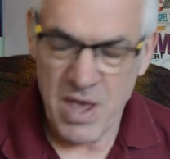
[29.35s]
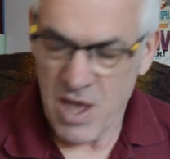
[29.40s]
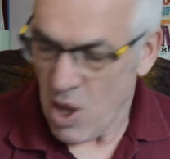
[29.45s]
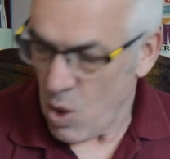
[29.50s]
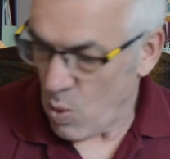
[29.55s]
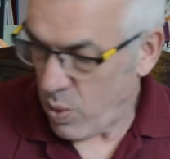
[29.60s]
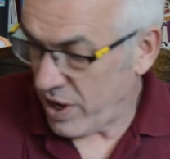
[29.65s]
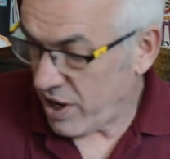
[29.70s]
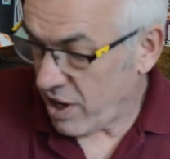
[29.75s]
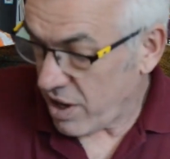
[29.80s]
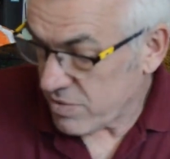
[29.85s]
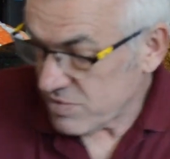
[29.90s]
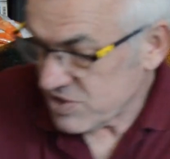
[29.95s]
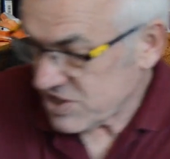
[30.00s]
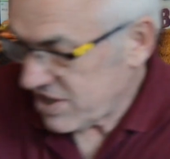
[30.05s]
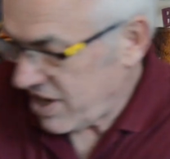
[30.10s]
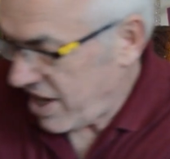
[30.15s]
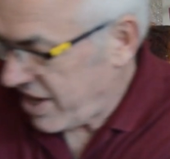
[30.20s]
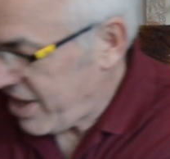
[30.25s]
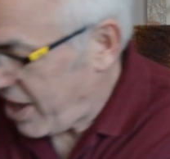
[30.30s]
When I was an
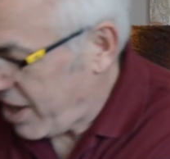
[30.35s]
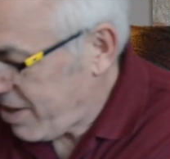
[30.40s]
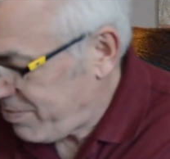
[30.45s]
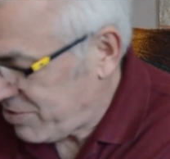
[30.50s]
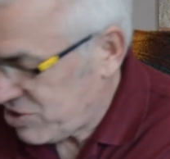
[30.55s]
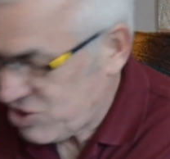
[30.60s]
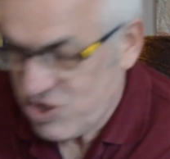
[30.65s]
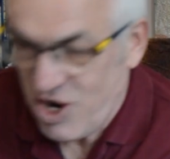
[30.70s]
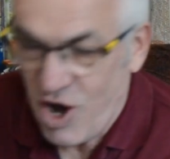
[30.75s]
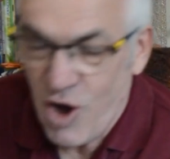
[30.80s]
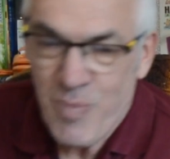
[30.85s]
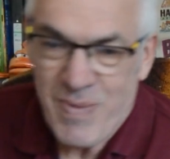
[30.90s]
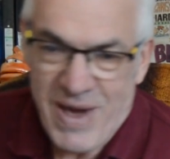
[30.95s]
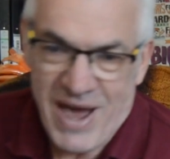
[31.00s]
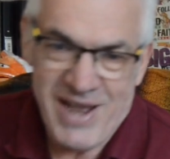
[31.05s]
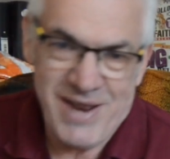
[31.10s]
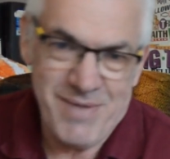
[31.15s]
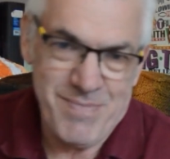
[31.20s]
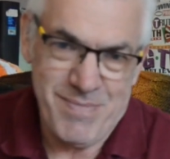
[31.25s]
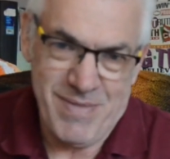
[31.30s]
AA
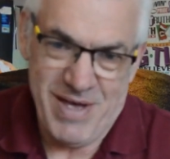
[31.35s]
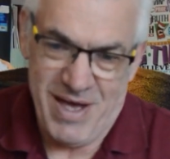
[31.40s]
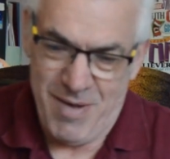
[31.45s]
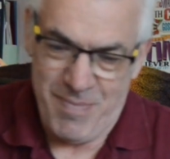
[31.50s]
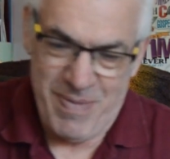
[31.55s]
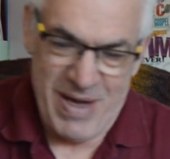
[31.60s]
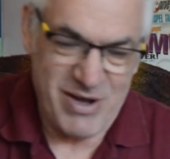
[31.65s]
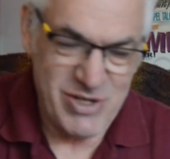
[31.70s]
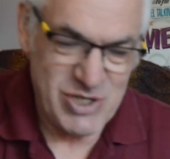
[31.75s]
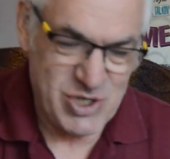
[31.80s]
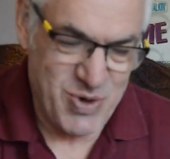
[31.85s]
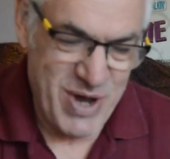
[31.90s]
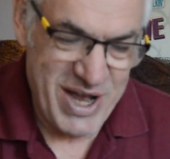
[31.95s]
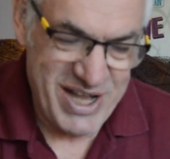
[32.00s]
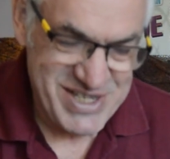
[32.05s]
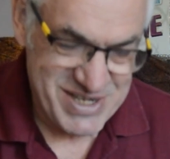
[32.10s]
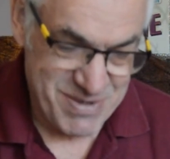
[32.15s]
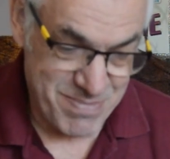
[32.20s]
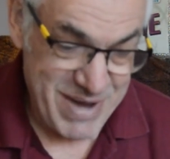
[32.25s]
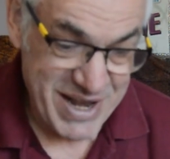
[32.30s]
patrolman
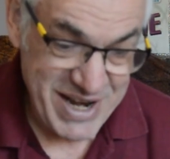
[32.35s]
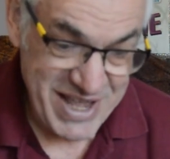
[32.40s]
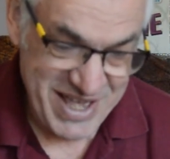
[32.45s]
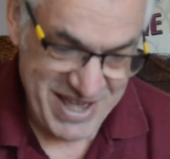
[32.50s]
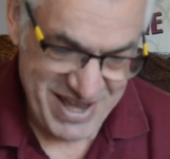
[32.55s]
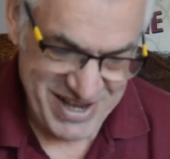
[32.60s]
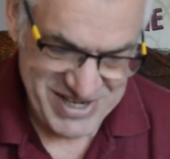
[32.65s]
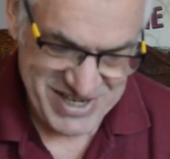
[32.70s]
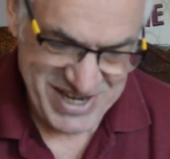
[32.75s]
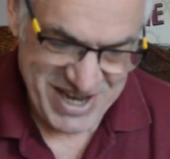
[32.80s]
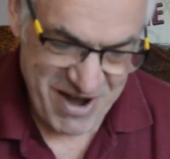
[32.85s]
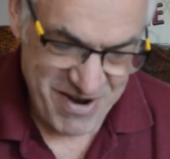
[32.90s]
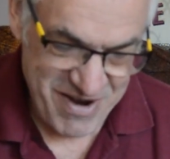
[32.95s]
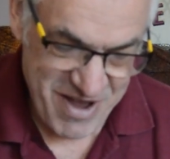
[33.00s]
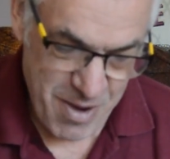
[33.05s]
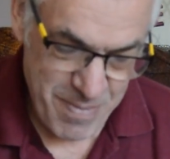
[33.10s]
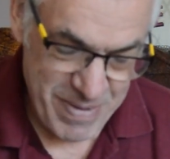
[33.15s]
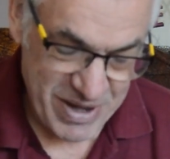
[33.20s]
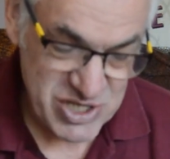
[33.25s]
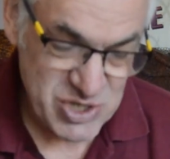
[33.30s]
many years ago now,
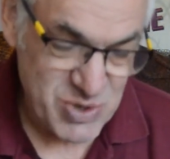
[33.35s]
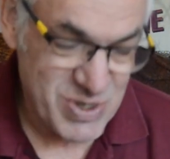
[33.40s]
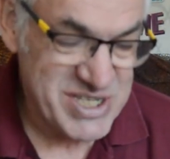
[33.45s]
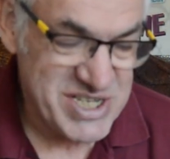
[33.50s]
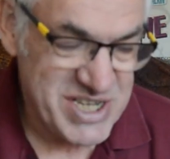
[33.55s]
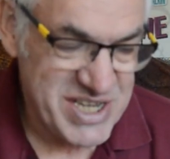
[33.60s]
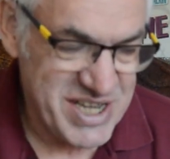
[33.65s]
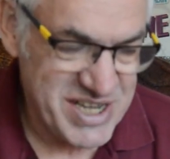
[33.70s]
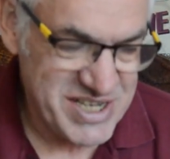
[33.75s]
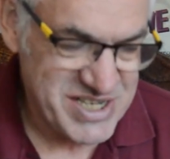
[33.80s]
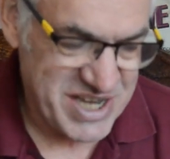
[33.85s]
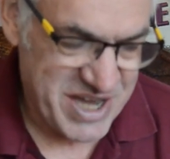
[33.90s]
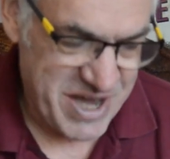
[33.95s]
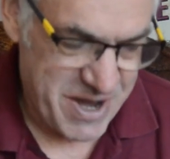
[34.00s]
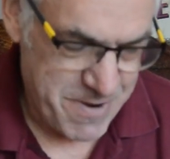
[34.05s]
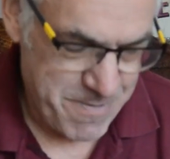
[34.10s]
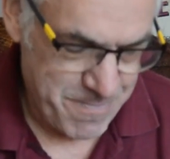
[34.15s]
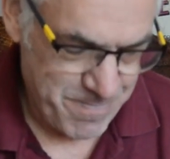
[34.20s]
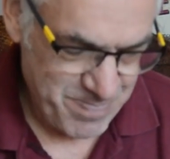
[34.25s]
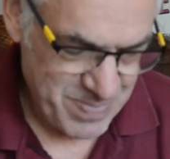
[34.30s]
about 20 years ago,
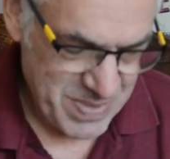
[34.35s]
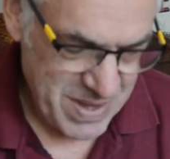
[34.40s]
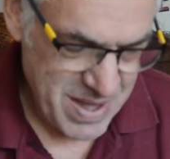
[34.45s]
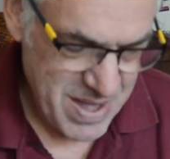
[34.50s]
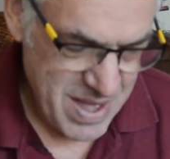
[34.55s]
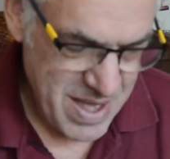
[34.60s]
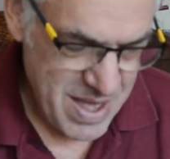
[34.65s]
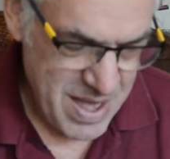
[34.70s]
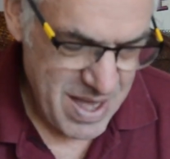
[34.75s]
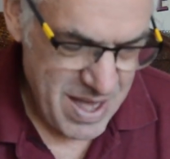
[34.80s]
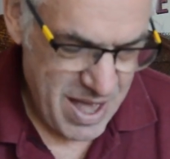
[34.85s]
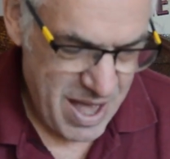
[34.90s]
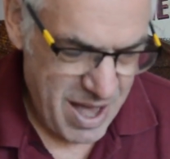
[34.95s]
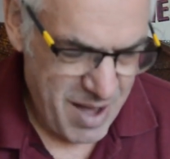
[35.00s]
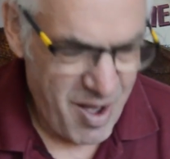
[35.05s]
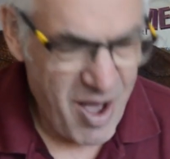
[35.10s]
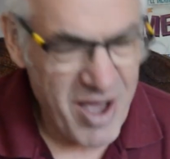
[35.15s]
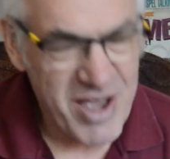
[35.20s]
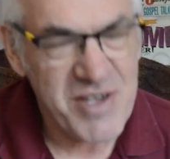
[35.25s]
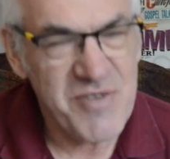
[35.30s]

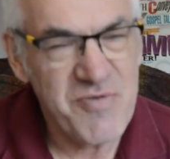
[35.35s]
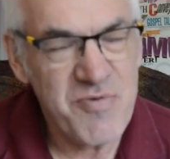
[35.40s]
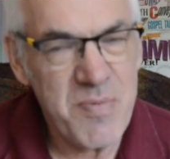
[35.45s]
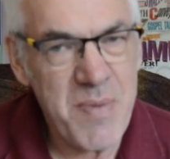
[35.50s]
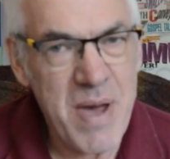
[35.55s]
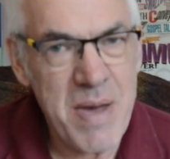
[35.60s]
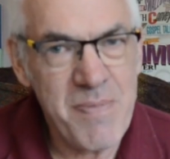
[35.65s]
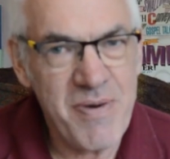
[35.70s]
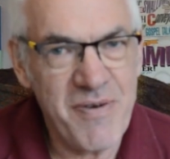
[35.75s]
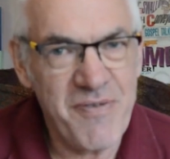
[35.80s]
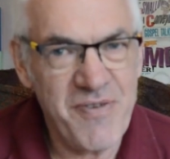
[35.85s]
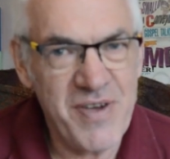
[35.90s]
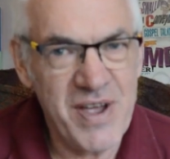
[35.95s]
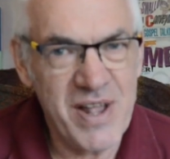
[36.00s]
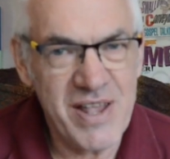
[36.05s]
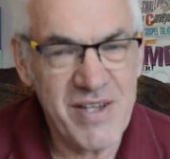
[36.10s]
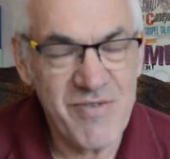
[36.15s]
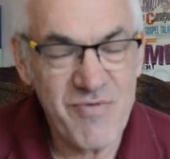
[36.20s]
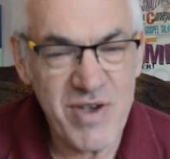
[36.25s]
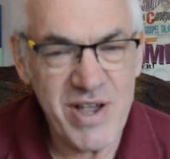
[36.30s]
I can remember
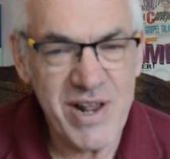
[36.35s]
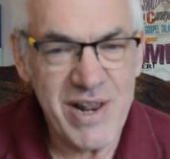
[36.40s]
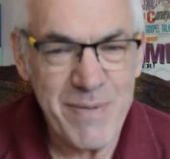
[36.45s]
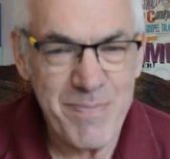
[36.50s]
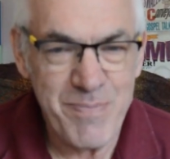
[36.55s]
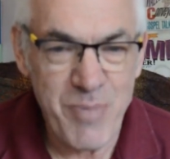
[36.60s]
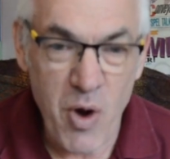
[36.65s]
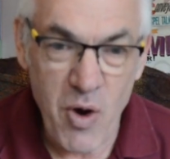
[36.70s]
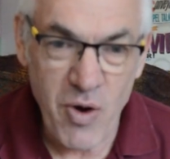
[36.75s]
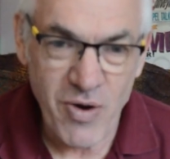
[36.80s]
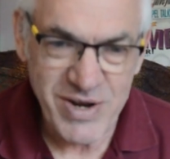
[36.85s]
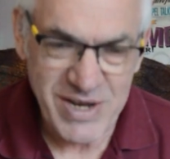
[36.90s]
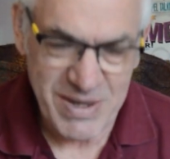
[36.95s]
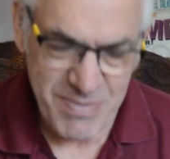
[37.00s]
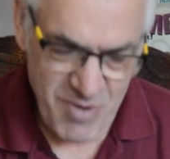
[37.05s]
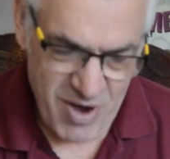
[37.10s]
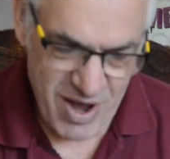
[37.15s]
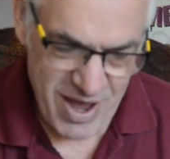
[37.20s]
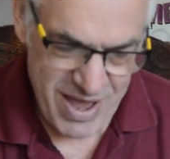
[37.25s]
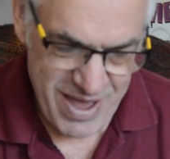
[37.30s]
feeling really bored in
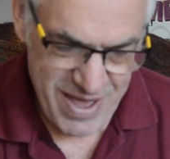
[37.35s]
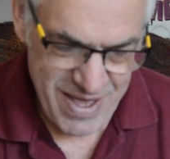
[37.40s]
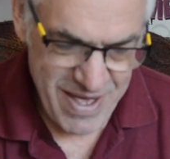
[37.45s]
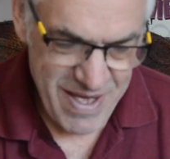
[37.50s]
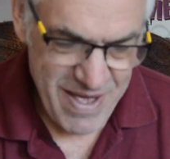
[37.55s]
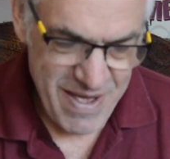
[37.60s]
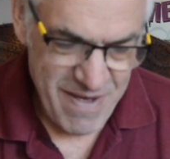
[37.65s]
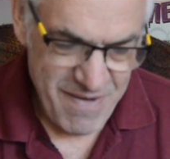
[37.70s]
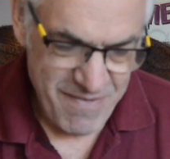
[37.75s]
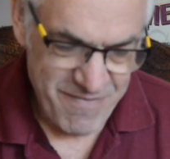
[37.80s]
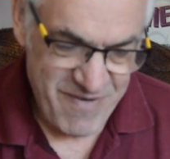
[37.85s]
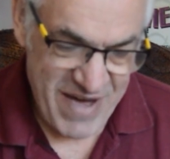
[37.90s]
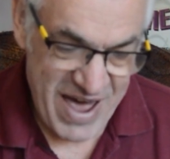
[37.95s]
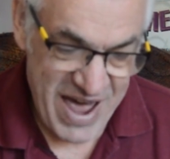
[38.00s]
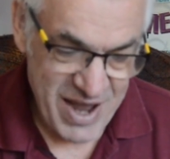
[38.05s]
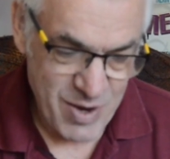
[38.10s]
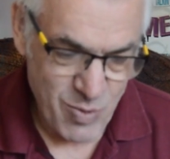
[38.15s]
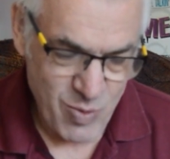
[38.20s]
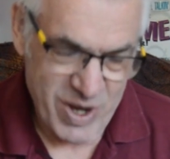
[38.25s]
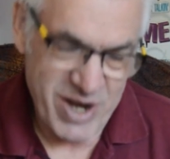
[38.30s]
my
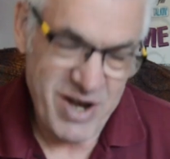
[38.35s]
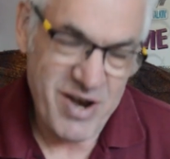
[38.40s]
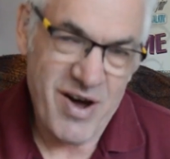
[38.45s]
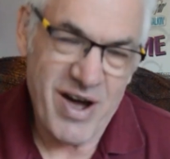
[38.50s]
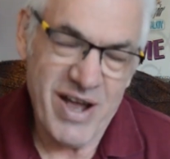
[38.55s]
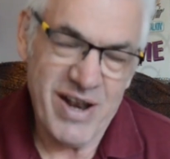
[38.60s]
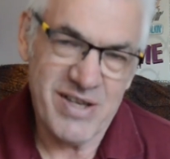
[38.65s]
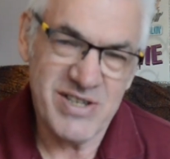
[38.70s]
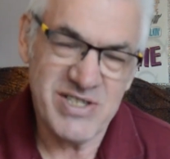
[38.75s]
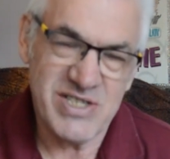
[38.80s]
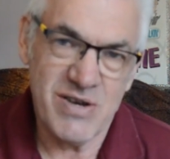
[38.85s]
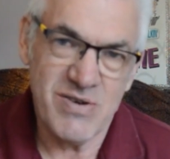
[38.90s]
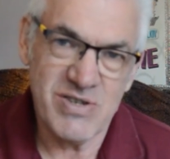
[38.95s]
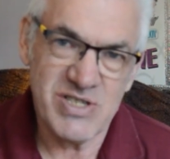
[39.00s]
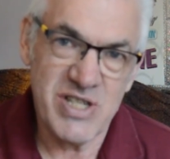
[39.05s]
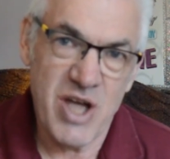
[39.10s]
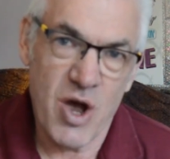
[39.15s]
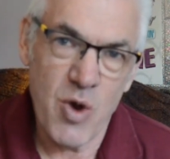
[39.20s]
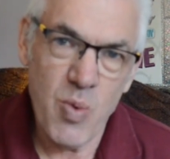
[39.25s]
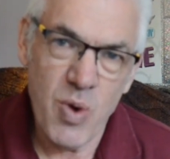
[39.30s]
van one night as there was
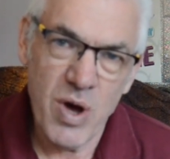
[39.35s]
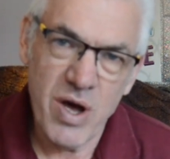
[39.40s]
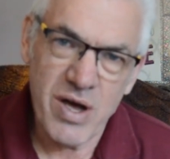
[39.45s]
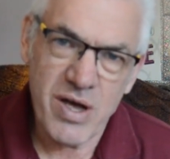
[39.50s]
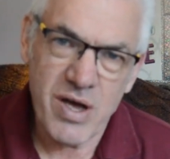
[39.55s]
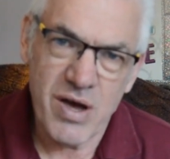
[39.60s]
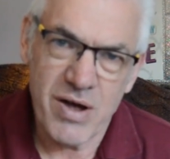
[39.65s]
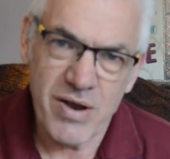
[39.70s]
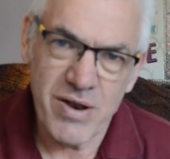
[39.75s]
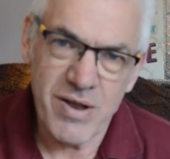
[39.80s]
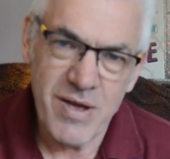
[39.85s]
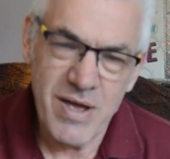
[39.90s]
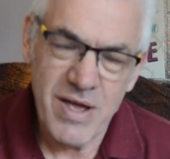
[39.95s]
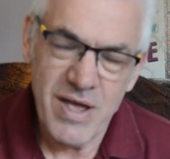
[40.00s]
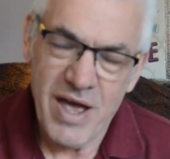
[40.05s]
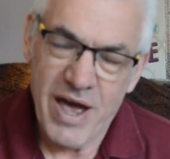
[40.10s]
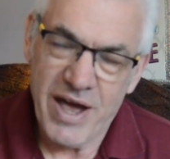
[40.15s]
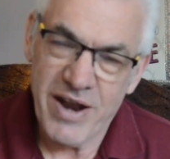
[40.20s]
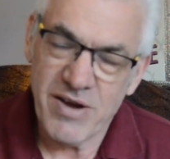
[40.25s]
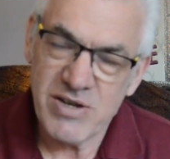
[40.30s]
no work on,
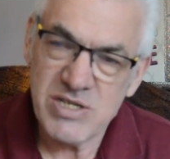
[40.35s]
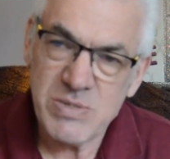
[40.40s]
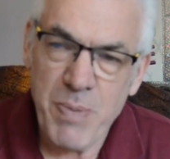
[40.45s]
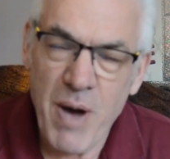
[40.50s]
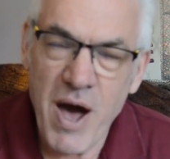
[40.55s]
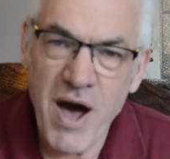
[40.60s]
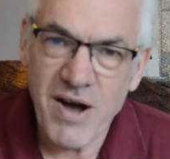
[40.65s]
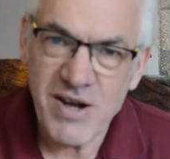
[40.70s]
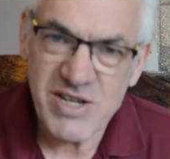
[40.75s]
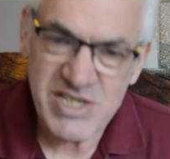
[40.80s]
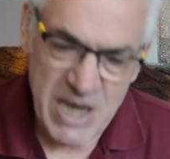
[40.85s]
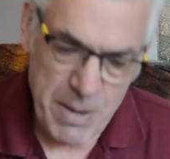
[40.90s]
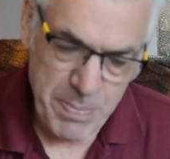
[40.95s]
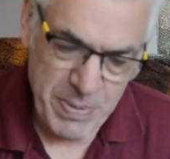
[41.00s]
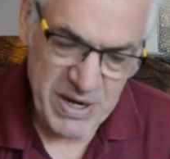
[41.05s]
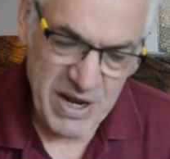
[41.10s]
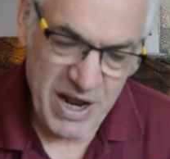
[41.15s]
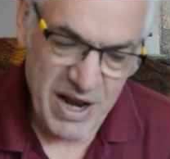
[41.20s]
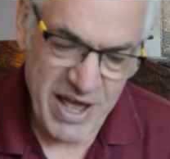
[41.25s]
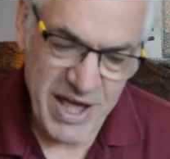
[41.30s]
and I was parked up in
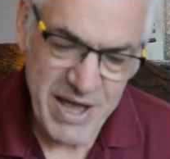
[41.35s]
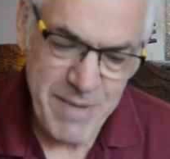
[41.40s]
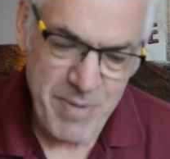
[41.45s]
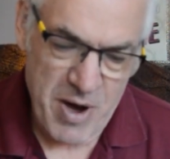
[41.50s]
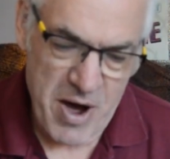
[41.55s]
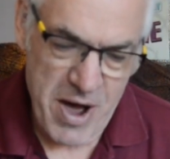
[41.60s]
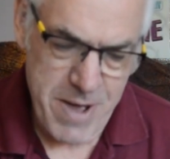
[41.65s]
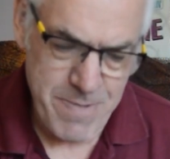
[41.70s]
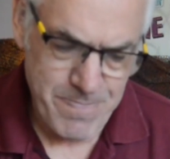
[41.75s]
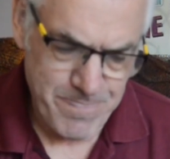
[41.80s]
a lay-by.